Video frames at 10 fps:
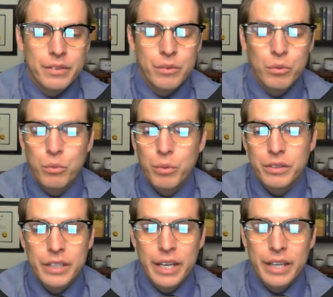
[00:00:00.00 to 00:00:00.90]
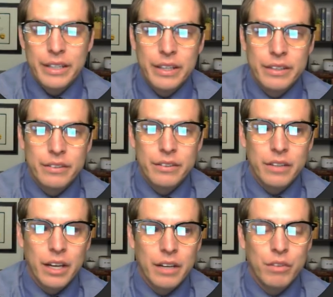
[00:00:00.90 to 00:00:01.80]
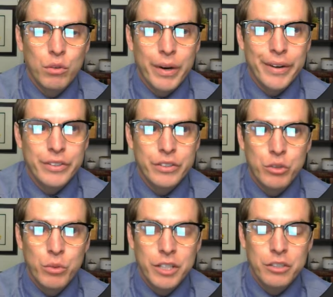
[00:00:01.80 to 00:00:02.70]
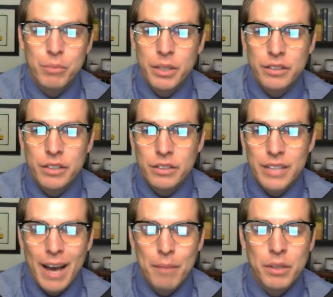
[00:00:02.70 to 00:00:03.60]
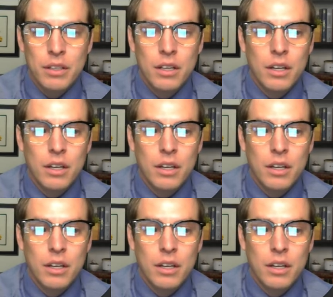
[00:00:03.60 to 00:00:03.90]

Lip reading: once again, is kind of the rare situation, but it does happen.